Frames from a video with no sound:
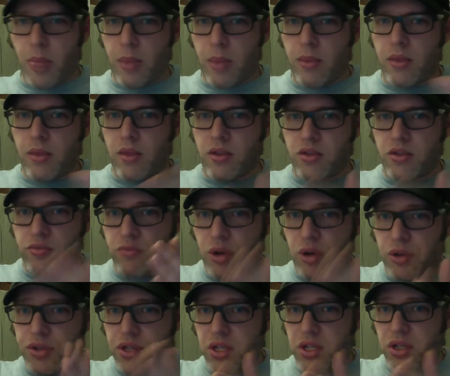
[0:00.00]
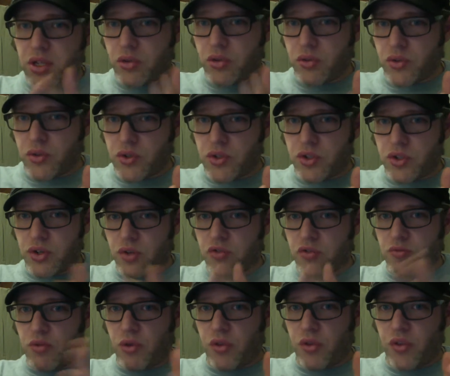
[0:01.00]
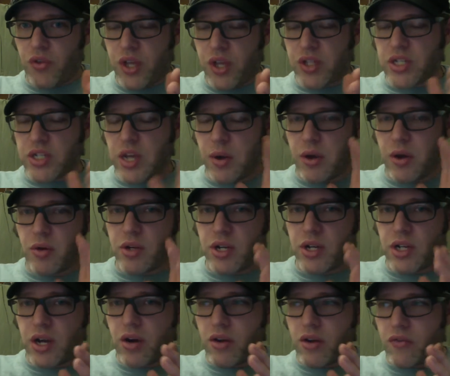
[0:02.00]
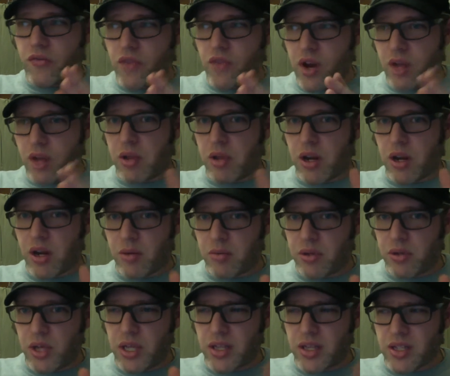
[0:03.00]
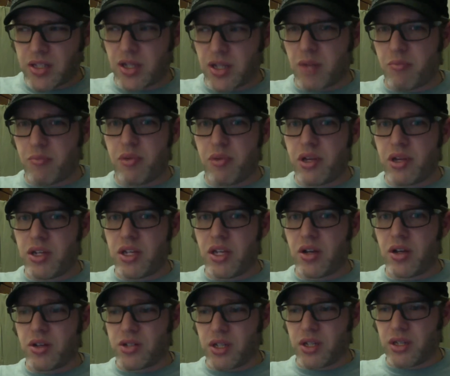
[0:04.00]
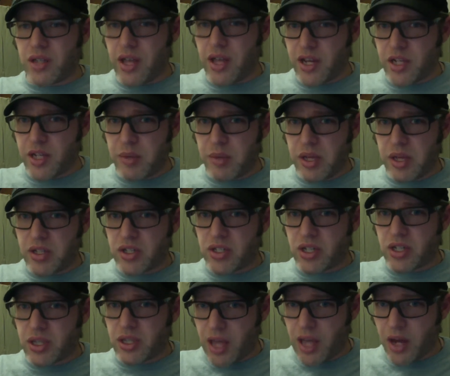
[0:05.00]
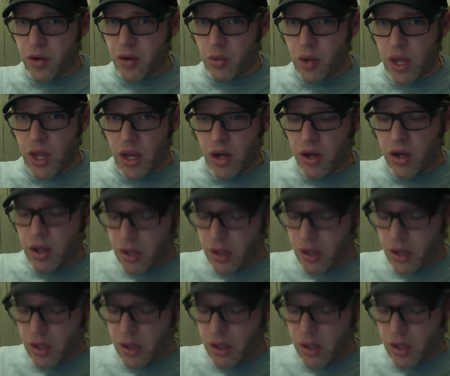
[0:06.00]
It's multi-use, serves both things. Now I don't need to carry a frying pan and a plate. That's like a big deal. It's a lot of space. It's a lot of weight.